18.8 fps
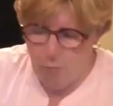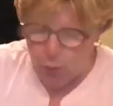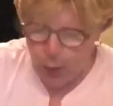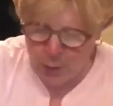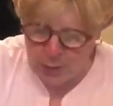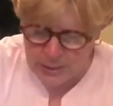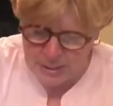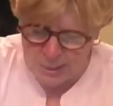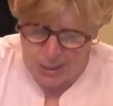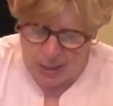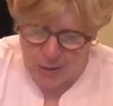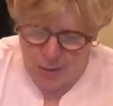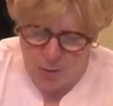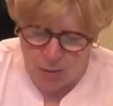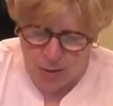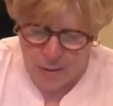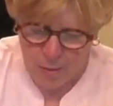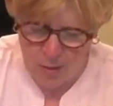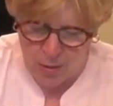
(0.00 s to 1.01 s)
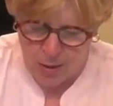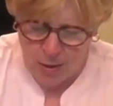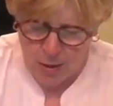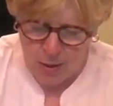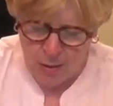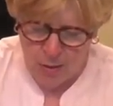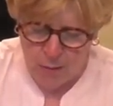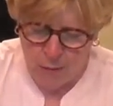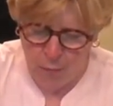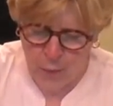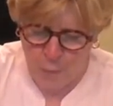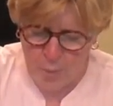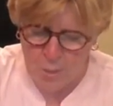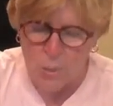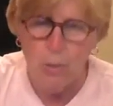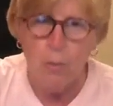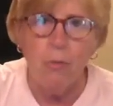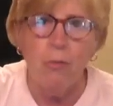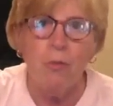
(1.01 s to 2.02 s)
fork tender. The fork
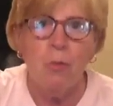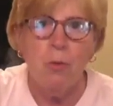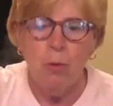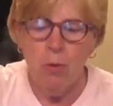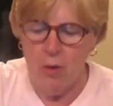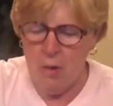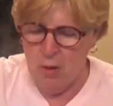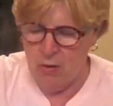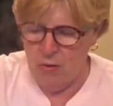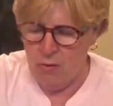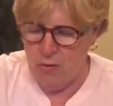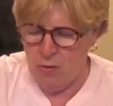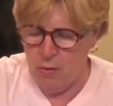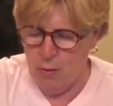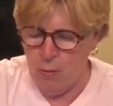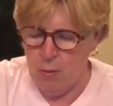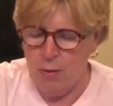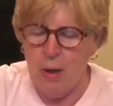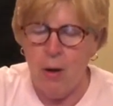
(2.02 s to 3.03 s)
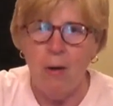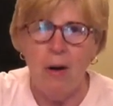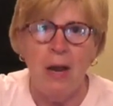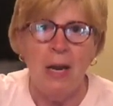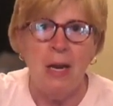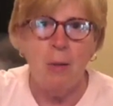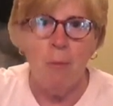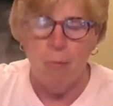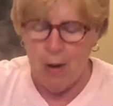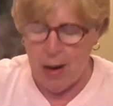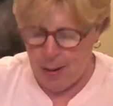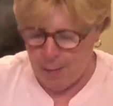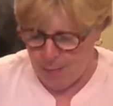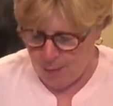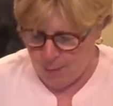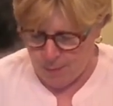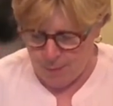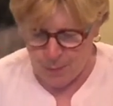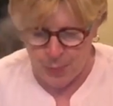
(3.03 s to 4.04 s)
goes through this without any
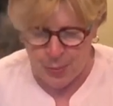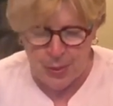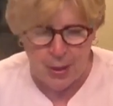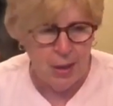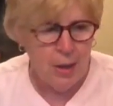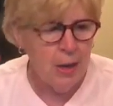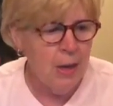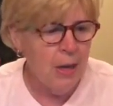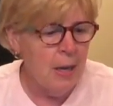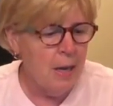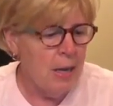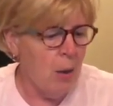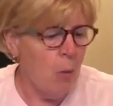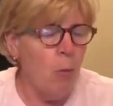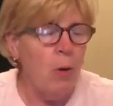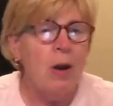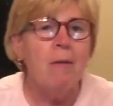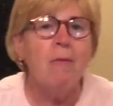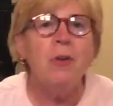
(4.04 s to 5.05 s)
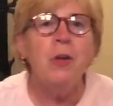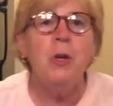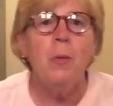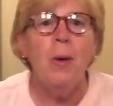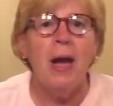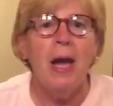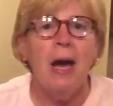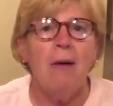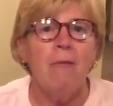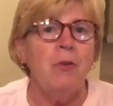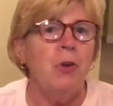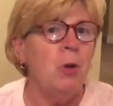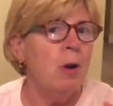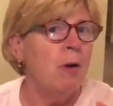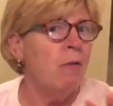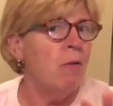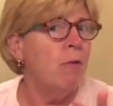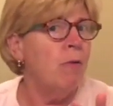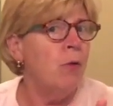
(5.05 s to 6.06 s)
problem. Now, whatever you have, do you
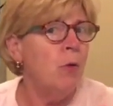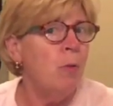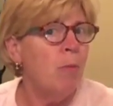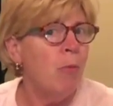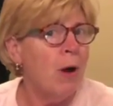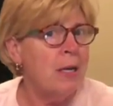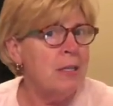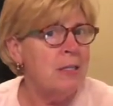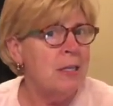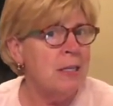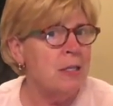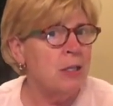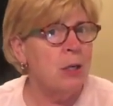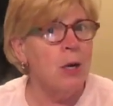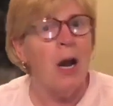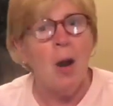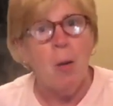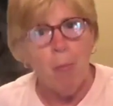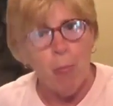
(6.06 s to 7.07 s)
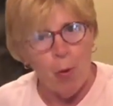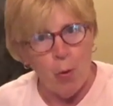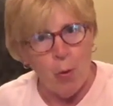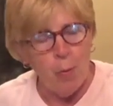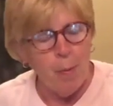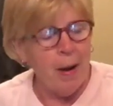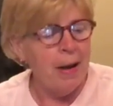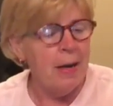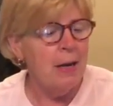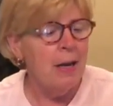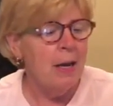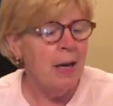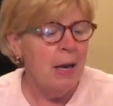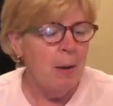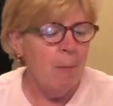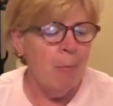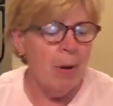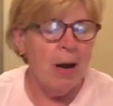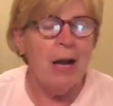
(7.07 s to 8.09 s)
have a food processor? I broke mine,
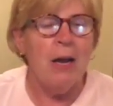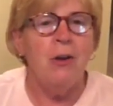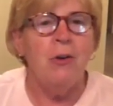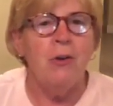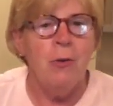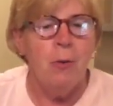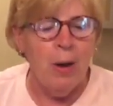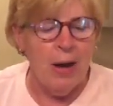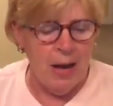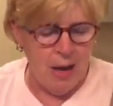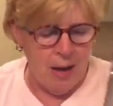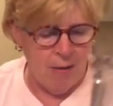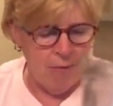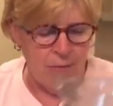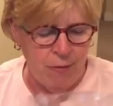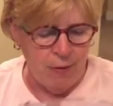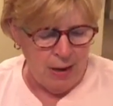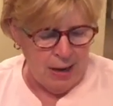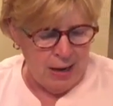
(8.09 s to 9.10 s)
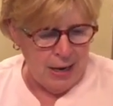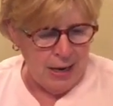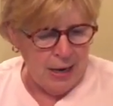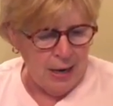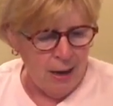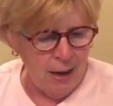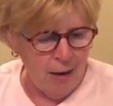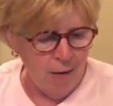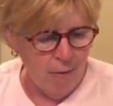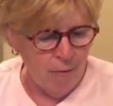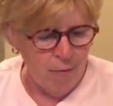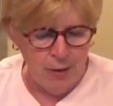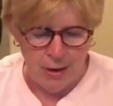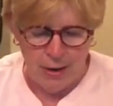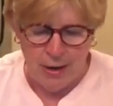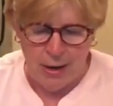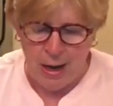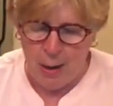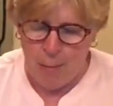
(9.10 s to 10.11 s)
but I do have a
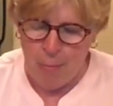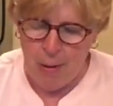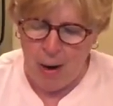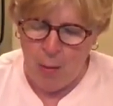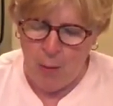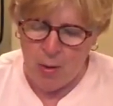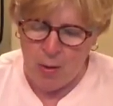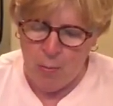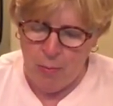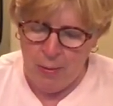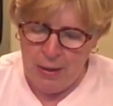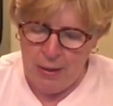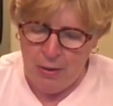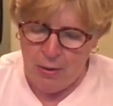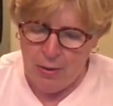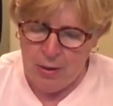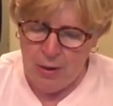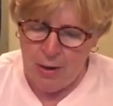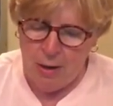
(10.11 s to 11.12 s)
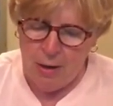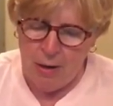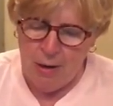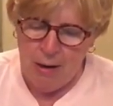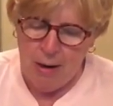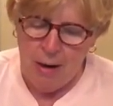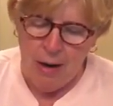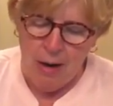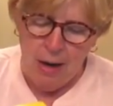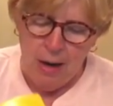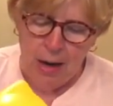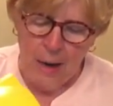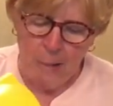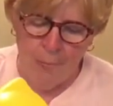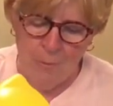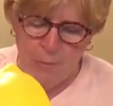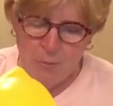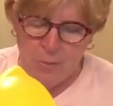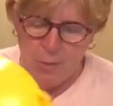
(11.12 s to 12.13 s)
very high-powered blender here. I'm
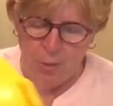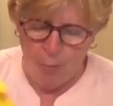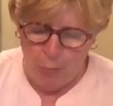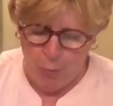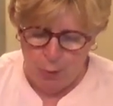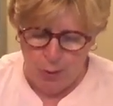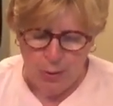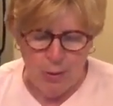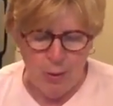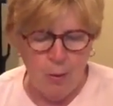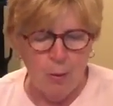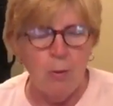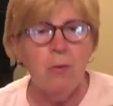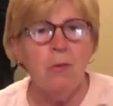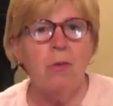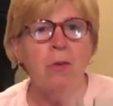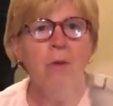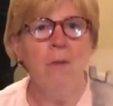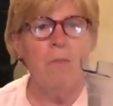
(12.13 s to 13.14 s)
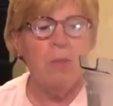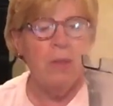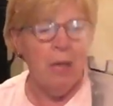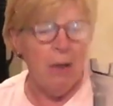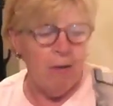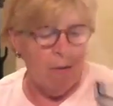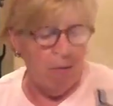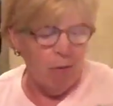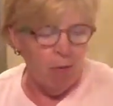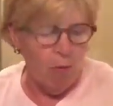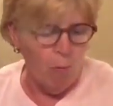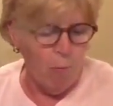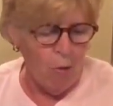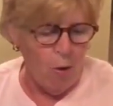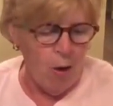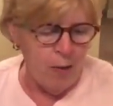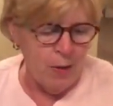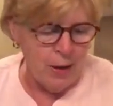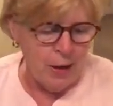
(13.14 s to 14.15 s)
just going to put all
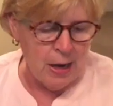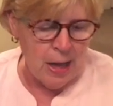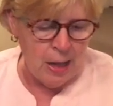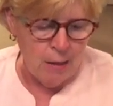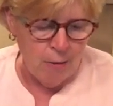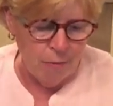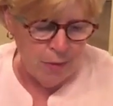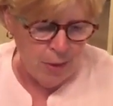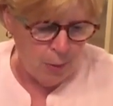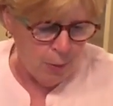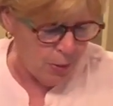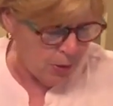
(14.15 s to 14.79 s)
that cauliflower